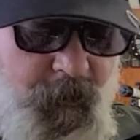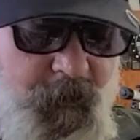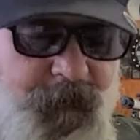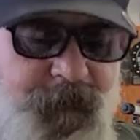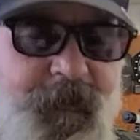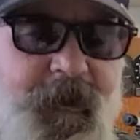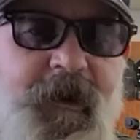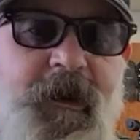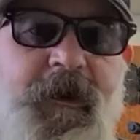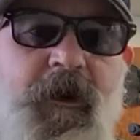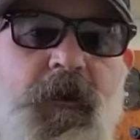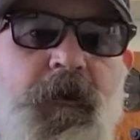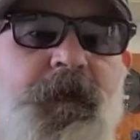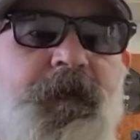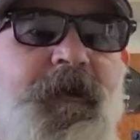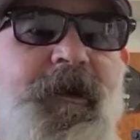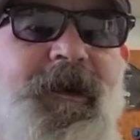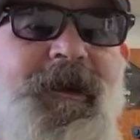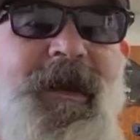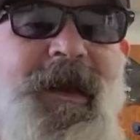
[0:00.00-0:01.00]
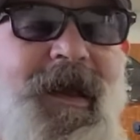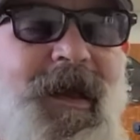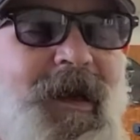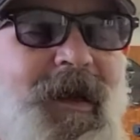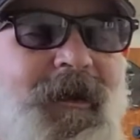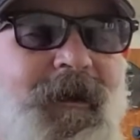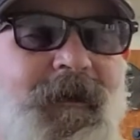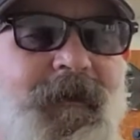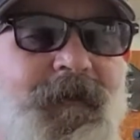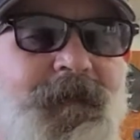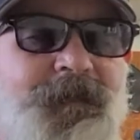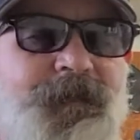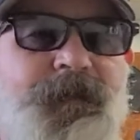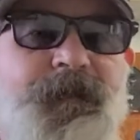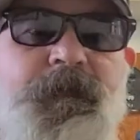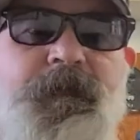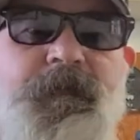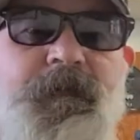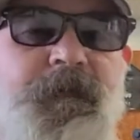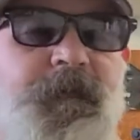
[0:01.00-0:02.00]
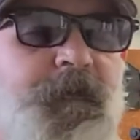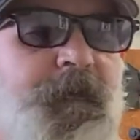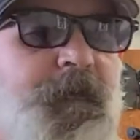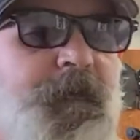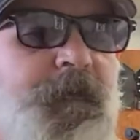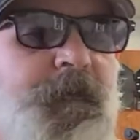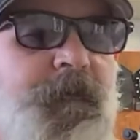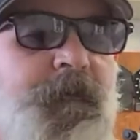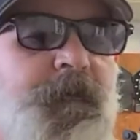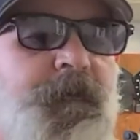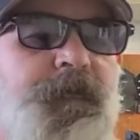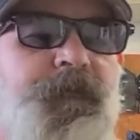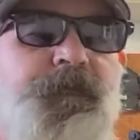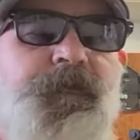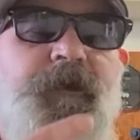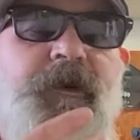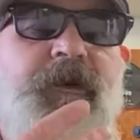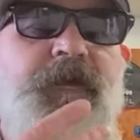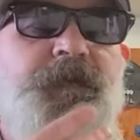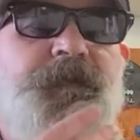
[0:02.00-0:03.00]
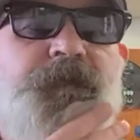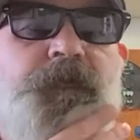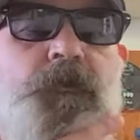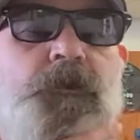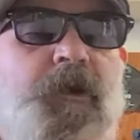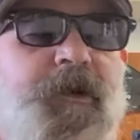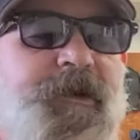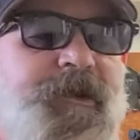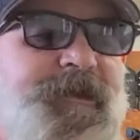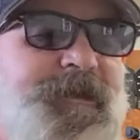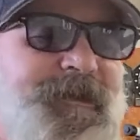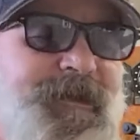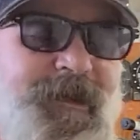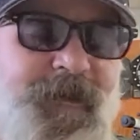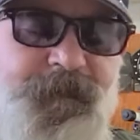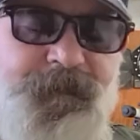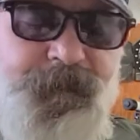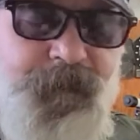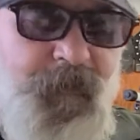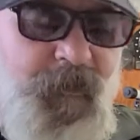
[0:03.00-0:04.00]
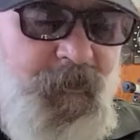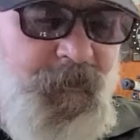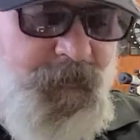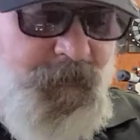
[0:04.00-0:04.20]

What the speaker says: They already have 3 or 4 different